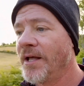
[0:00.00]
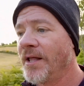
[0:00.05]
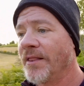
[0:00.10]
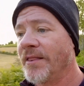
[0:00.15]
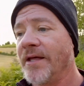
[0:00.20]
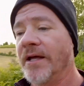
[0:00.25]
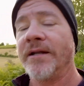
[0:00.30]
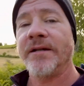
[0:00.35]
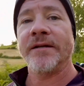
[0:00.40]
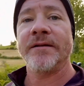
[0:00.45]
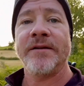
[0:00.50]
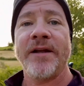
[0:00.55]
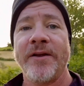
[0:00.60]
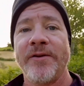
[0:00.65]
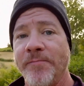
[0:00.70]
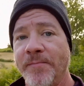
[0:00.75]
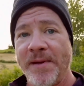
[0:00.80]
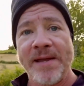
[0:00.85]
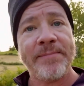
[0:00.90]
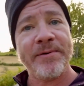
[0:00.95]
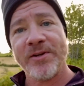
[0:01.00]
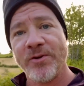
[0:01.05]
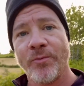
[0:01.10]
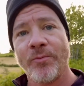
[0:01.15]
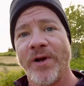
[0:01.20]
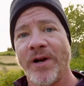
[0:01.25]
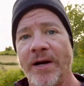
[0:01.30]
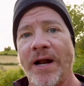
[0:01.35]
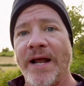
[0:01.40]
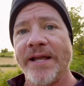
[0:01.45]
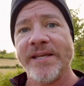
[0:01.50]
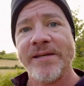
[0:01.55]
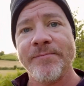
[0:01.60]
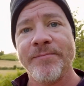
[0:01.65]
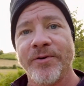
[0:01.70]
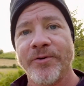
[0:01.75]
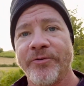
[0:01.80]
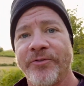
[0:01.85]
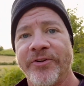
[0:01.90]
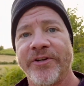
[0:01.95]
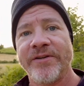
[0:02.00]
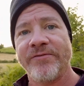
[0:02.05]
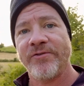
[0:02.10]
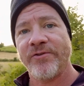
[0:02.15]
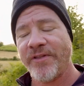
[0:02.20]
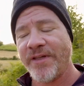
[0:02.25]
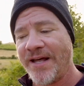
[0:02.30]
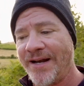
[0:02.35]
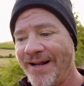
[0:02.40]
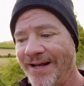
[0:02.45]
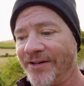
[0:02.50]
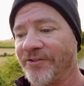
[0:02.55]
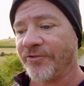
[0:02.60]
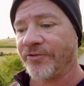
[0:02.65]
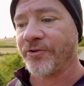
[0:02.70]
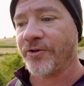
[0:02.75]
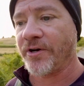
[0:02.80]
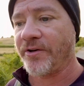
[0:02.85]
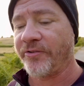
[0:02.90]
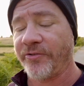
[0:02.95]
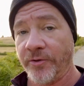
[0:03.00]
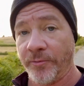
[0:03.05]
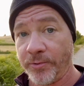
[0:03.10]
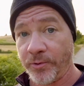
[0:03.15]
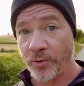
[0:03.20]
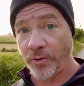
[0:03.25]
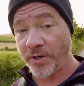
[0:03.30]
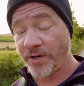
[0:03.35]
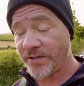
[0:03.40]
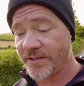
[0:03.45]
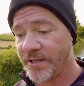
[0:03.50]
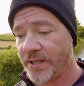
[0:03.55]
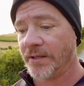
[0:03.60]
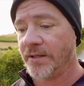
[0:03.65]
then maybe you want hiking boots to give you that extra support.